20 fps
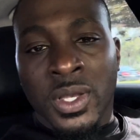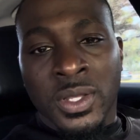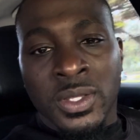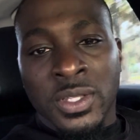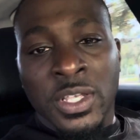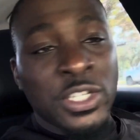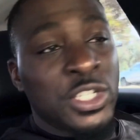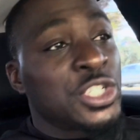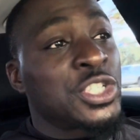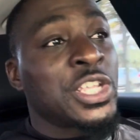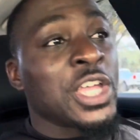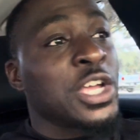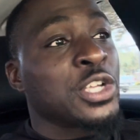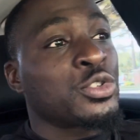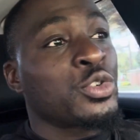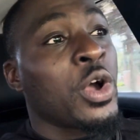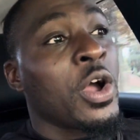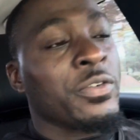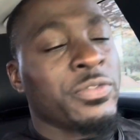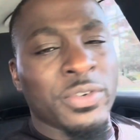This is Terence
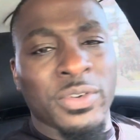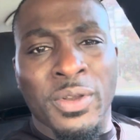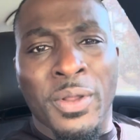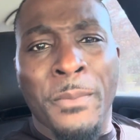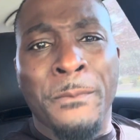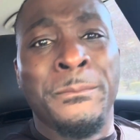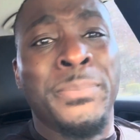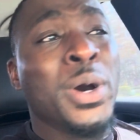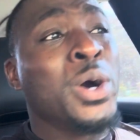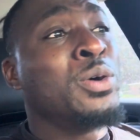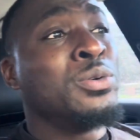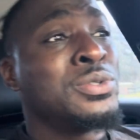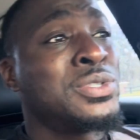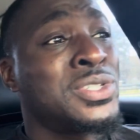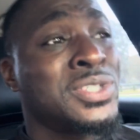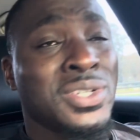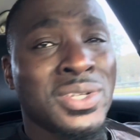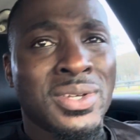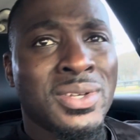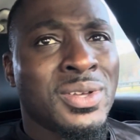Crawford.
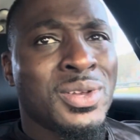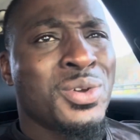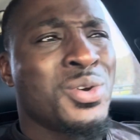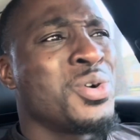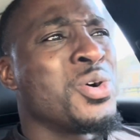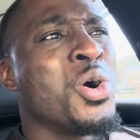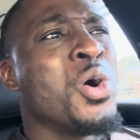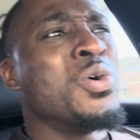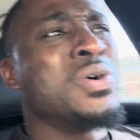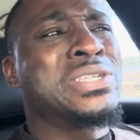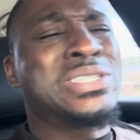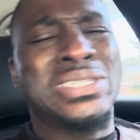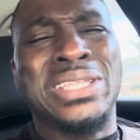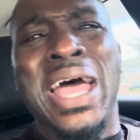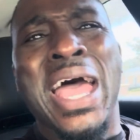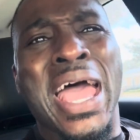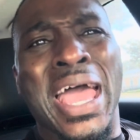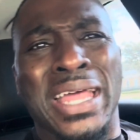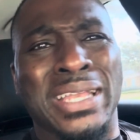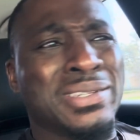Boots? Who is
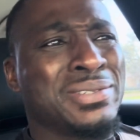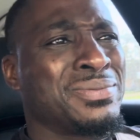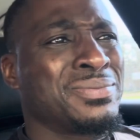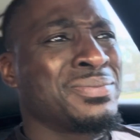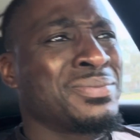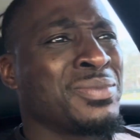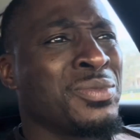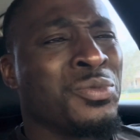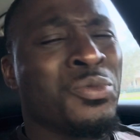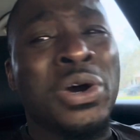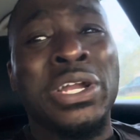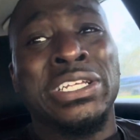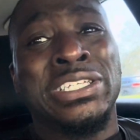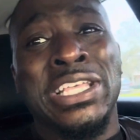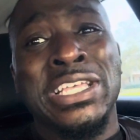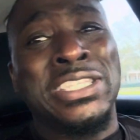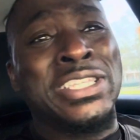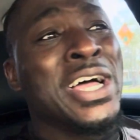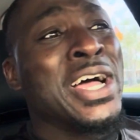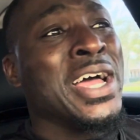that? What has
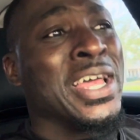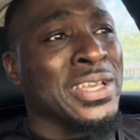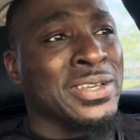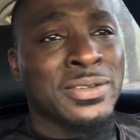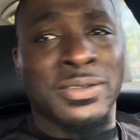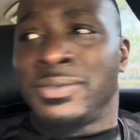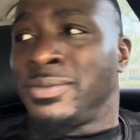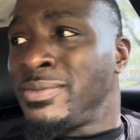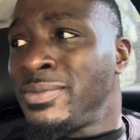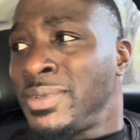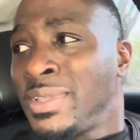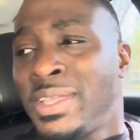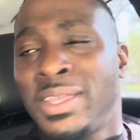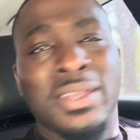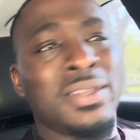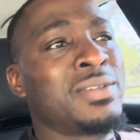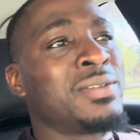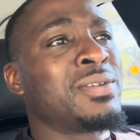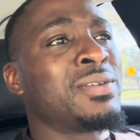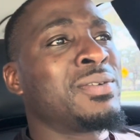he done?
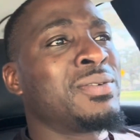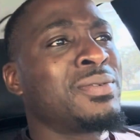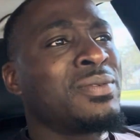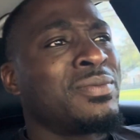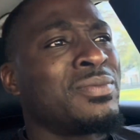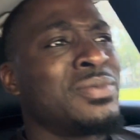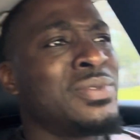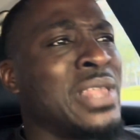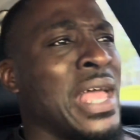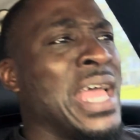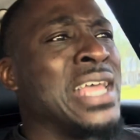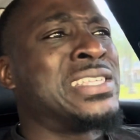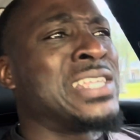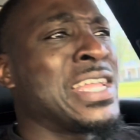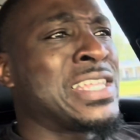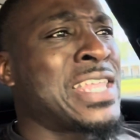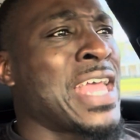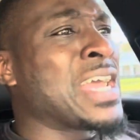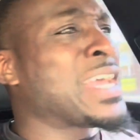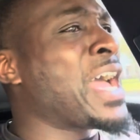Is
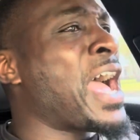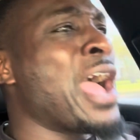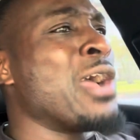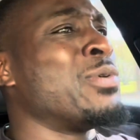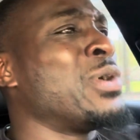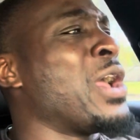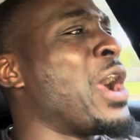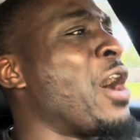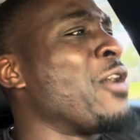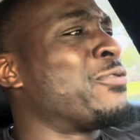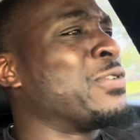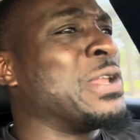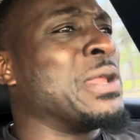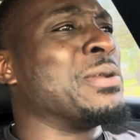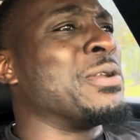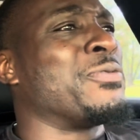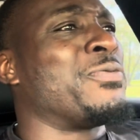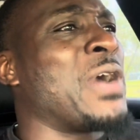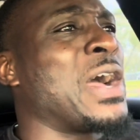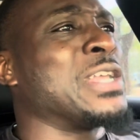that that guy we offered
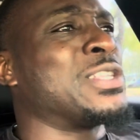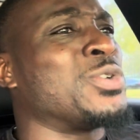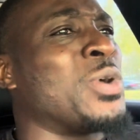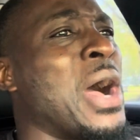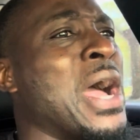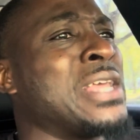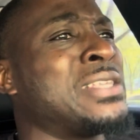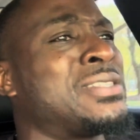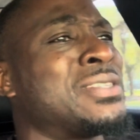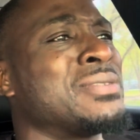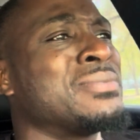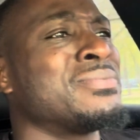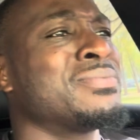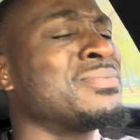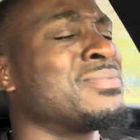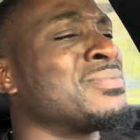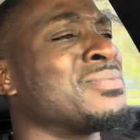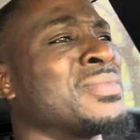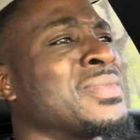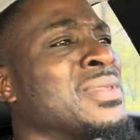him to fight twice?
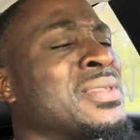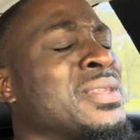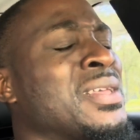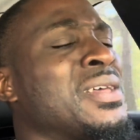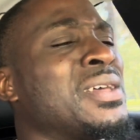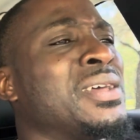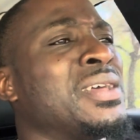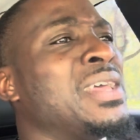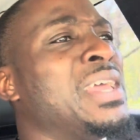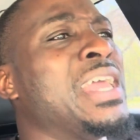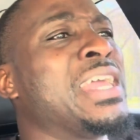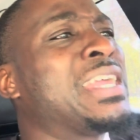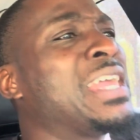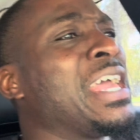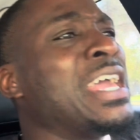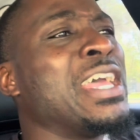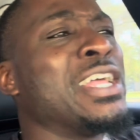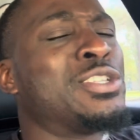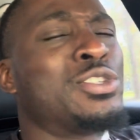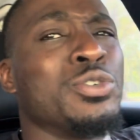He
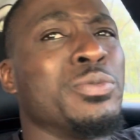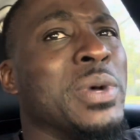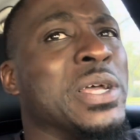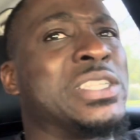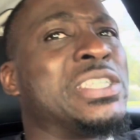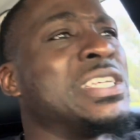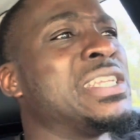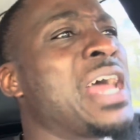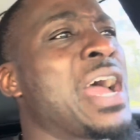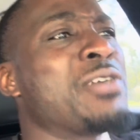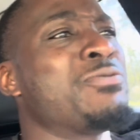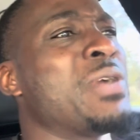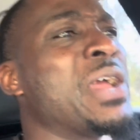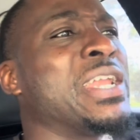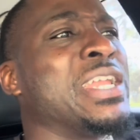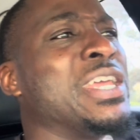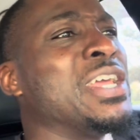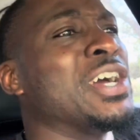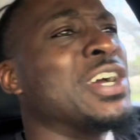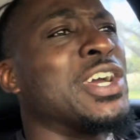can't hit too much. He not
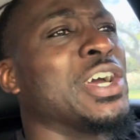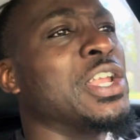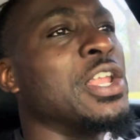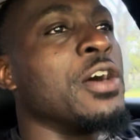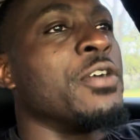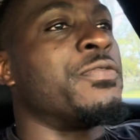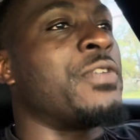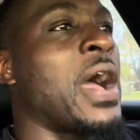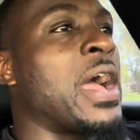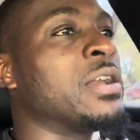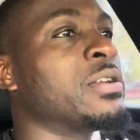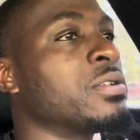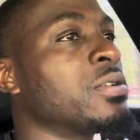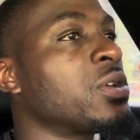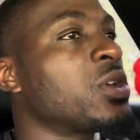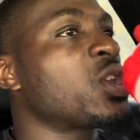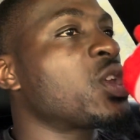ready. He a good little fighter.